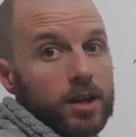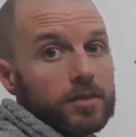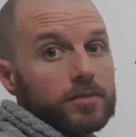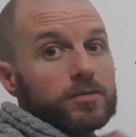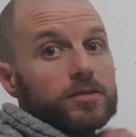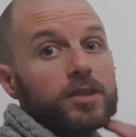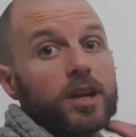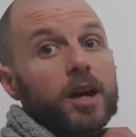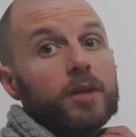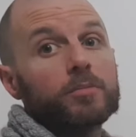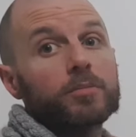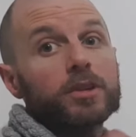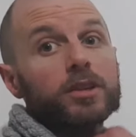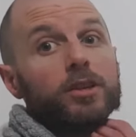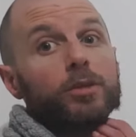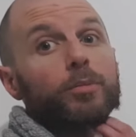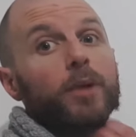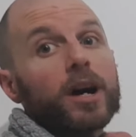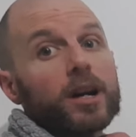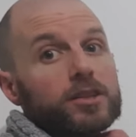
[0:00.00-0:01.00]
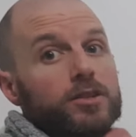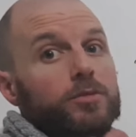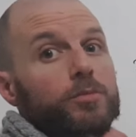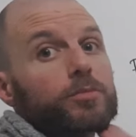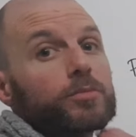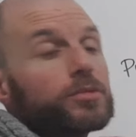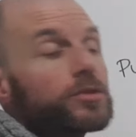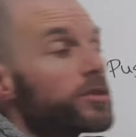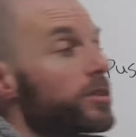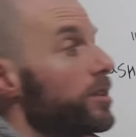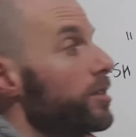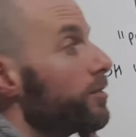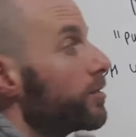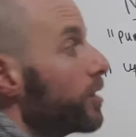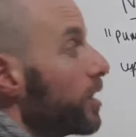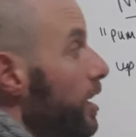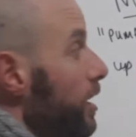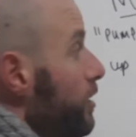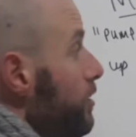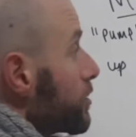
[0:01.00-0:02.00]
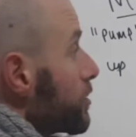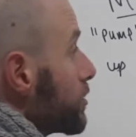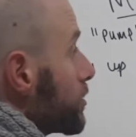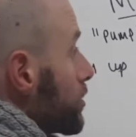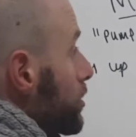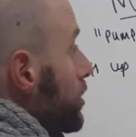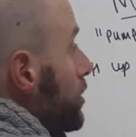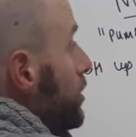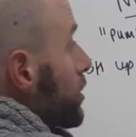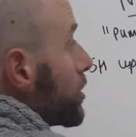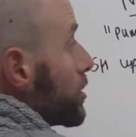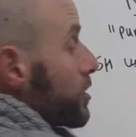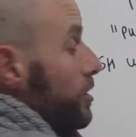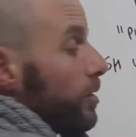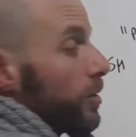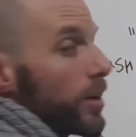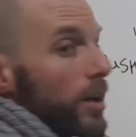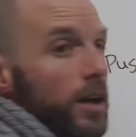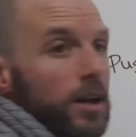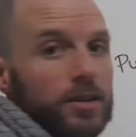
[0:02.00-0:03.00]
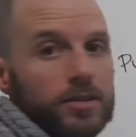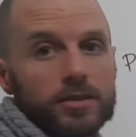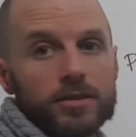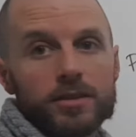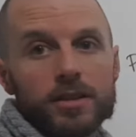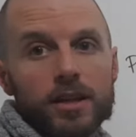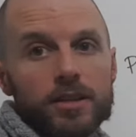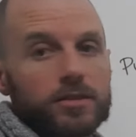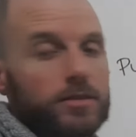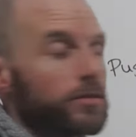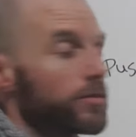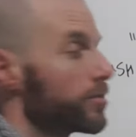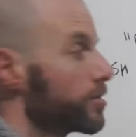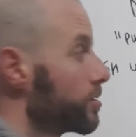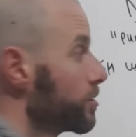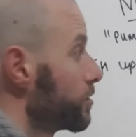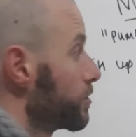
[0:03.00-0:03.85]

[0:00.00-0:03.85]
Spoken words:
10 being the maximum perceived rate, so 8 is less than